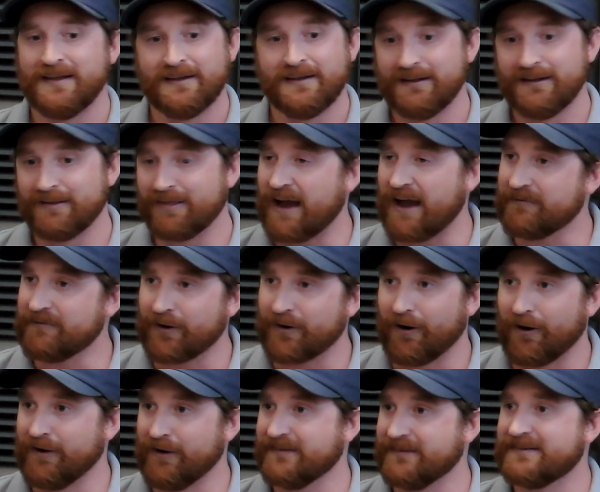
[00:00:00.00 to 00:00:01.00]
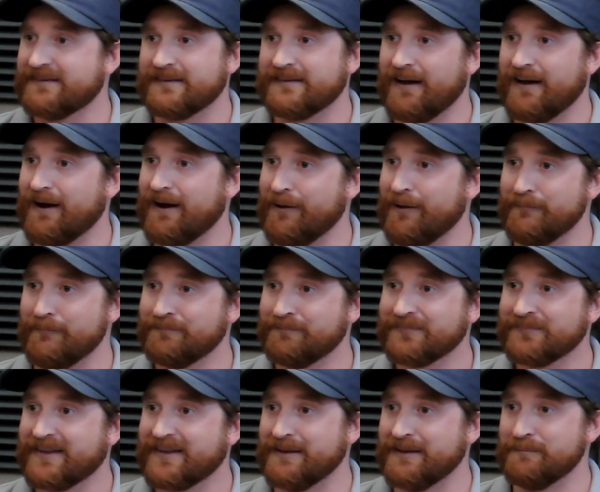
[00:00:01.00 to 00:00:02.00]
lifeguards,
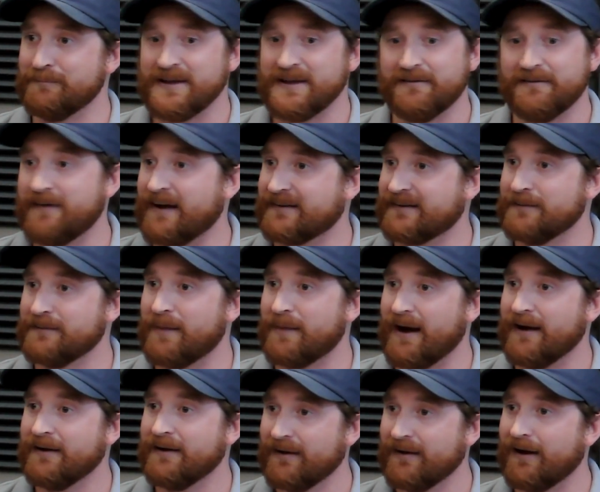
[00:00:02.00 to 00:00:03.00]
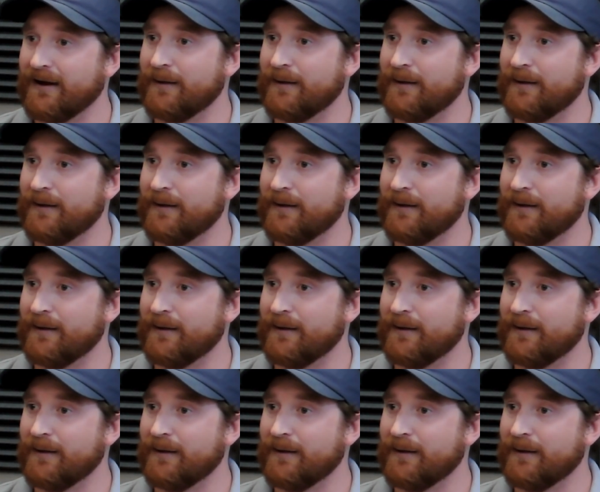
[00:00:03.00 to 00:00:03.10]
can be affected by.